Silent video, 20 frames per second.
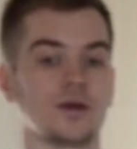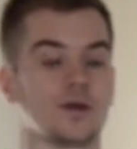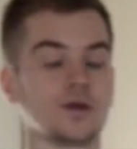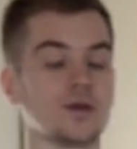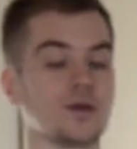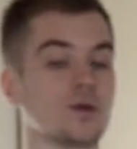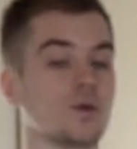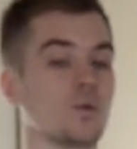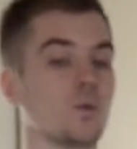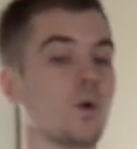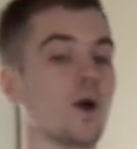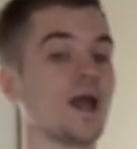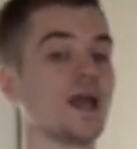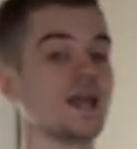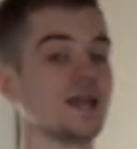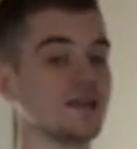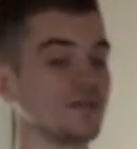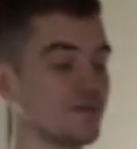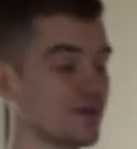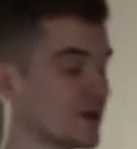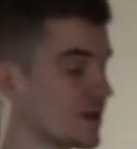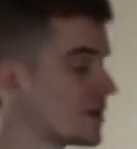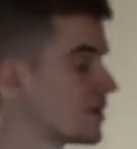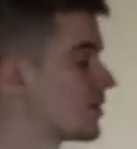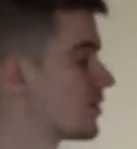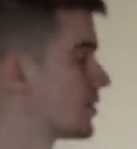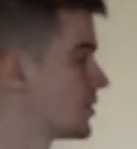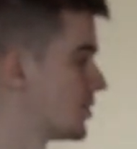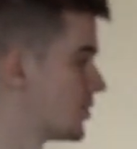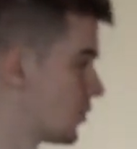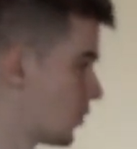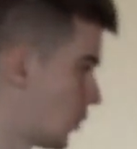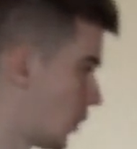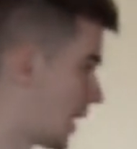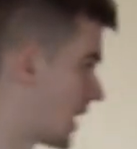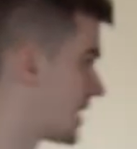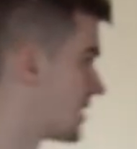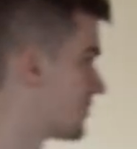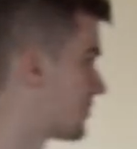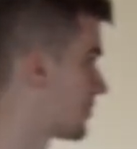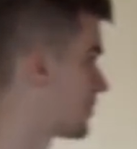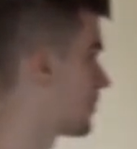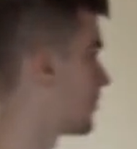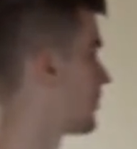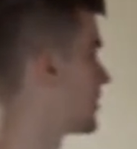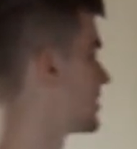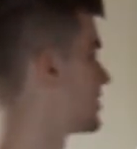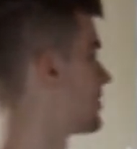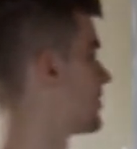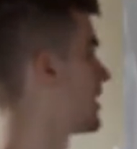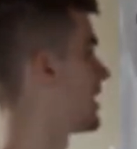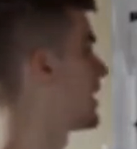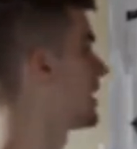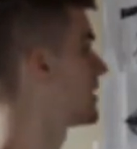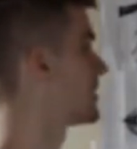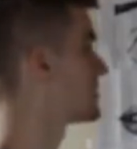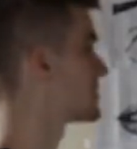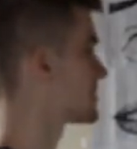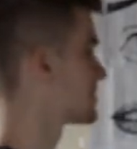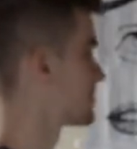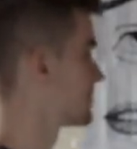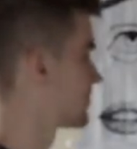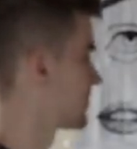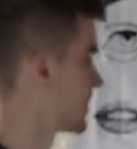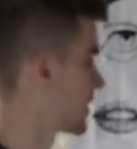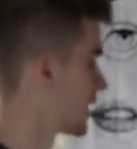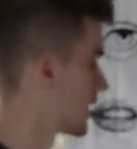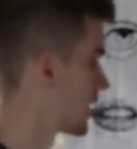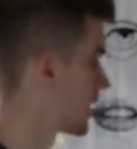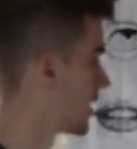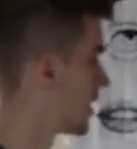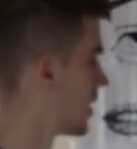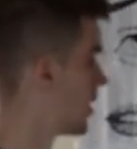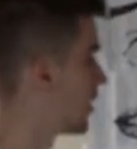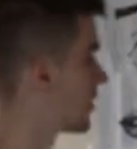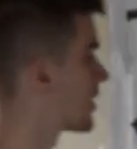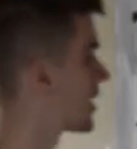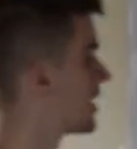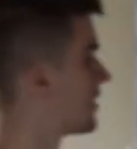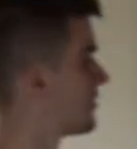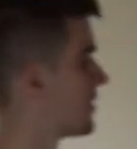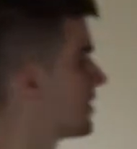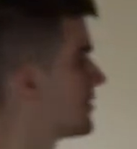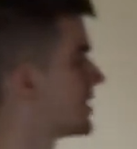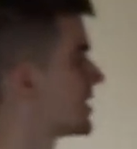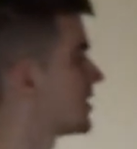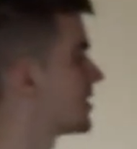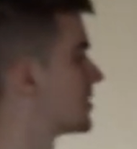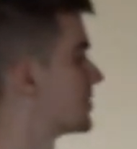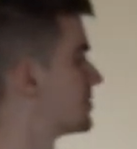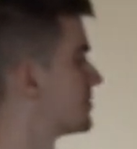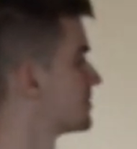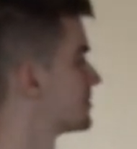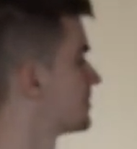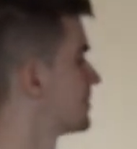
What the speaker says: you wave with your hands. Okay, very good.